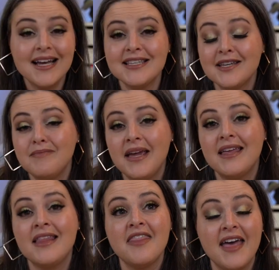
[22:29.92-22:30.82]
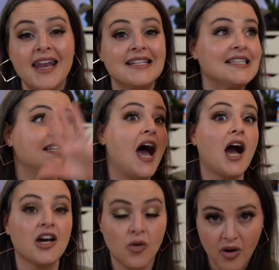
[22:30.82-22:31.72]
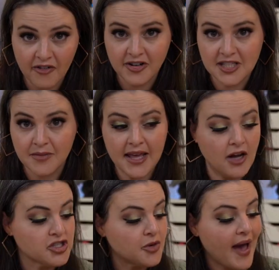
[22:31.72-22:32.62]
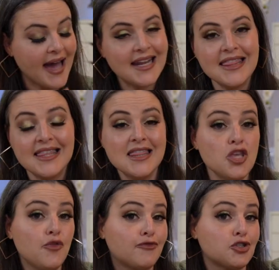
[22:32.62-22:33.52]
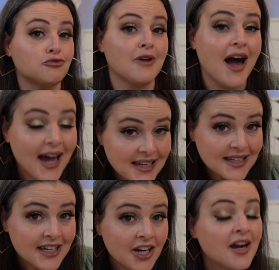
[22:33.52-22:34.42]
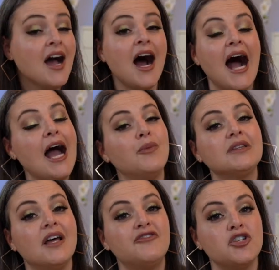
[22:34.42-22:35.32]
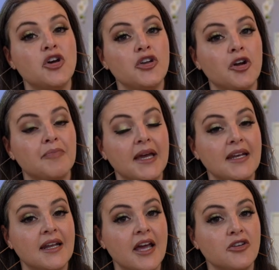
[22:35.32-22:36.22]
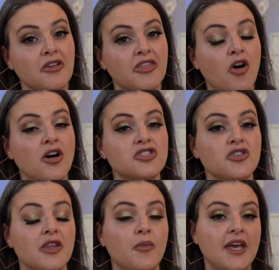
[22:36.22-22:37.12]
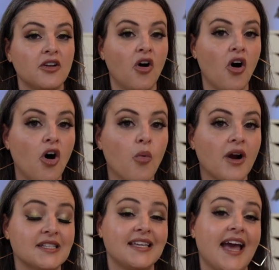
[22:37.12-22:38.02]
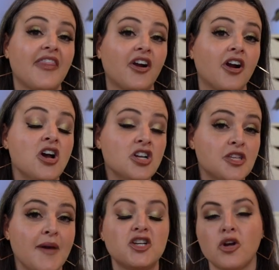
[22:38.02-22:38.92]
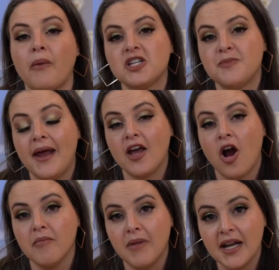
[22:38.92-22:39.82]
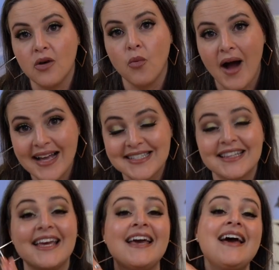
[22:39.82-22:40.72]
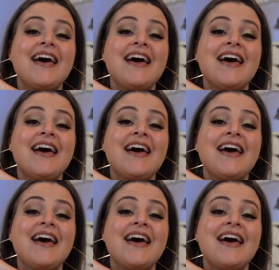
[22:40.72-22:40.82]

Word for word: doesn't mean that it's not going to work for somebody else. So anything that you've tried here, I would love to know your opinion and your thoughts, so that we can all work together to make sure we're spending our money wisely.